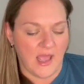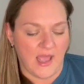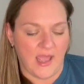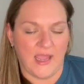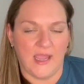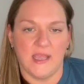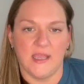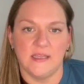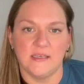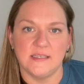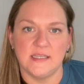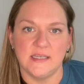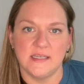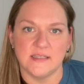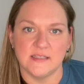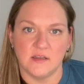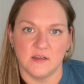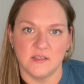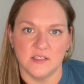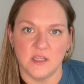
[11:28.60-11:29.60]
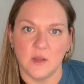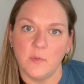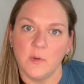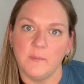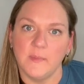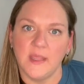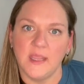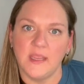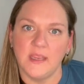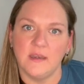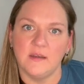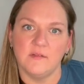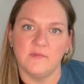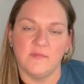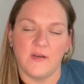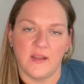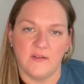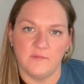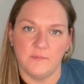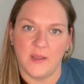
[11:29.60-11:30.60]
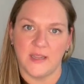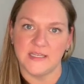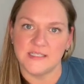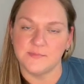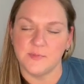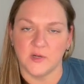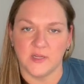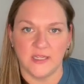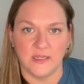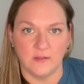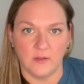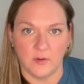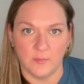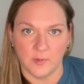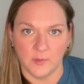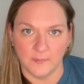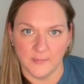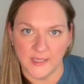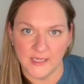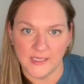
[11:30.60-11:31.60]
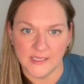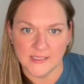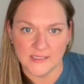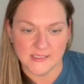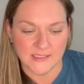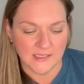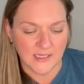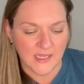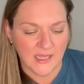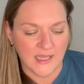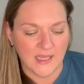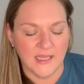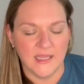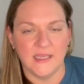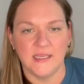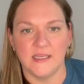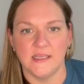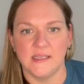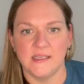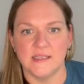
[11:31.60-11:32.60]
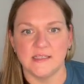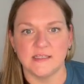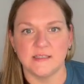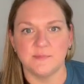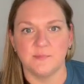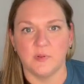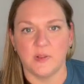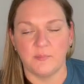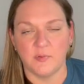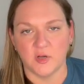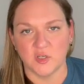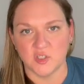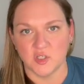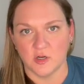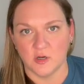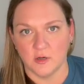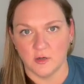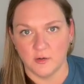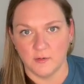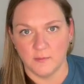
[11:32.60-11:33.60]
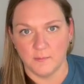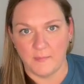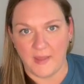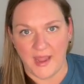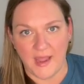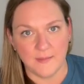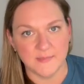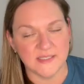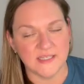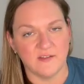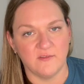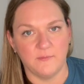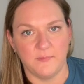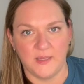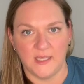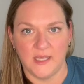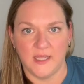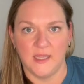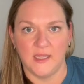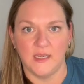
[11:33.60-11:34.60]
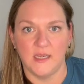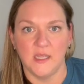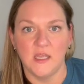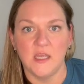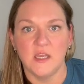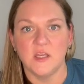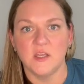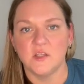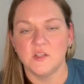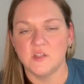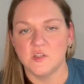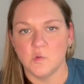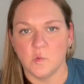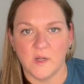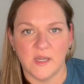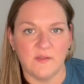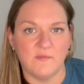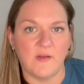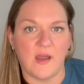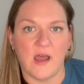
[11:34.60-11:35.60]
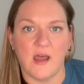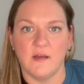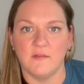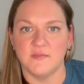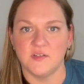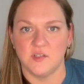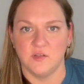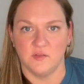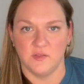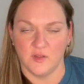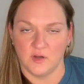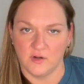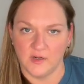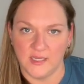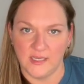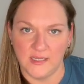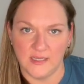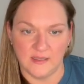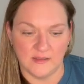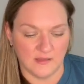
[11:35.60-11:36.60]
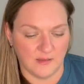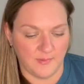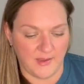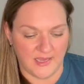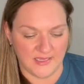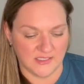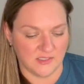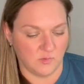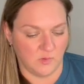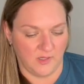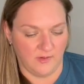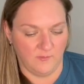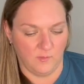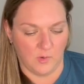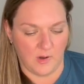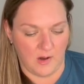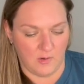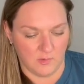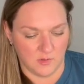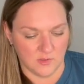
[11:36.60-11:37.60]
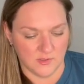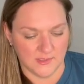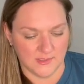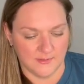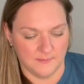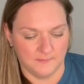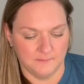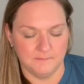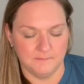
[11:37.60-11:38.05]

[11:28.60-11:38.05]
and he is on dopamine 5 mics per kilo per minute. His blood pressure maps have been 25 to 30 in the past 24 hours.